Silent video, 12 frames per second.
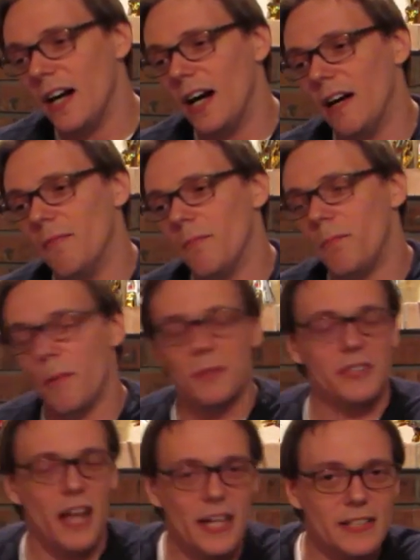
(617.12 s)
But
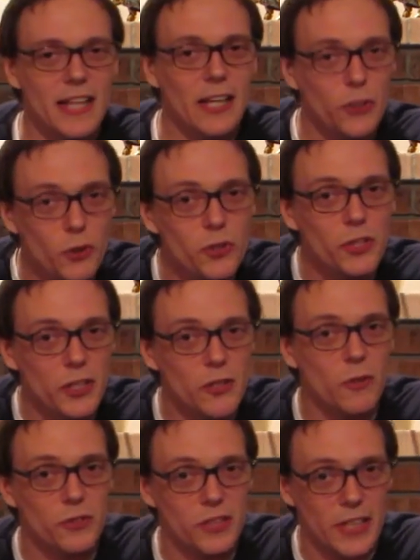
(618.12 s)
besides that, usually
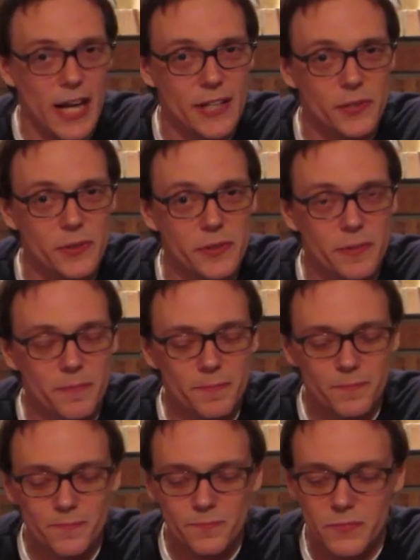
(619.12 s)
adults are the assholes.
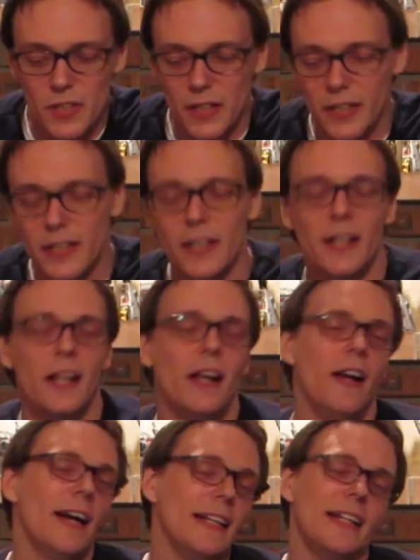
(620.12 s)
All right.
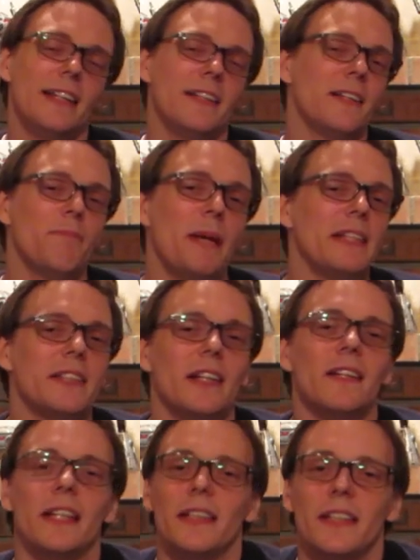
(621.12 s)
And then the basic
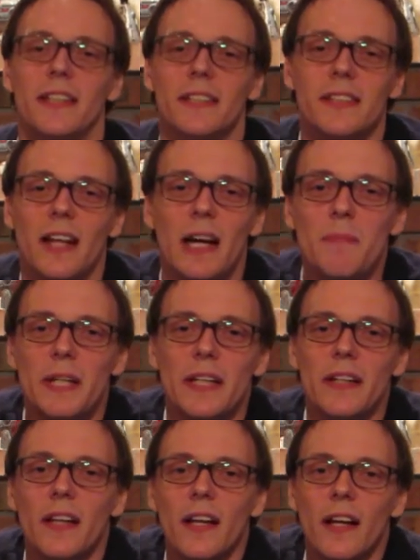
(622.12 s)
cleanliness. I
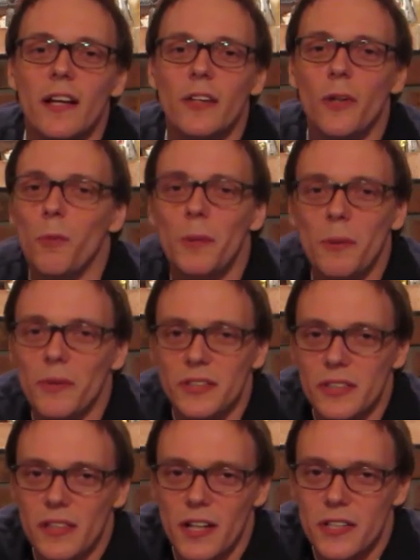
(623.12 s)
mean, nobody wants
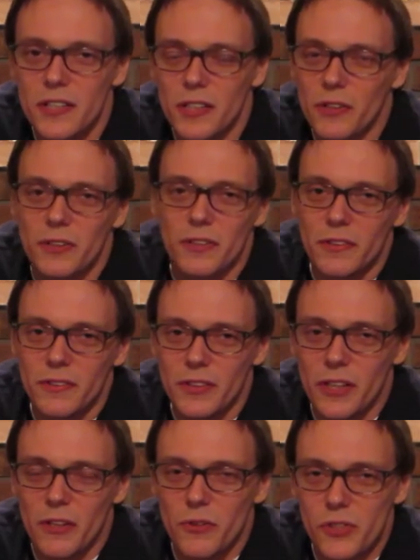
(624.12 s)
to touch the,
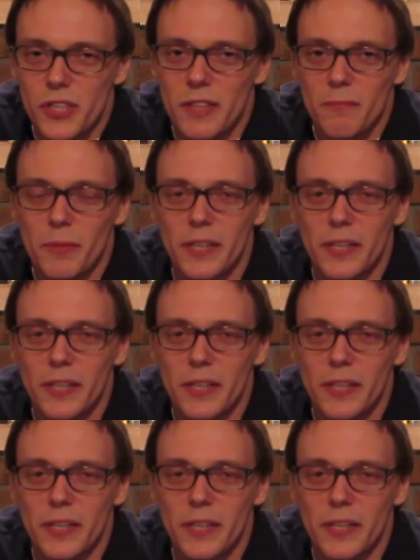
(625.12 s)
you know, shit.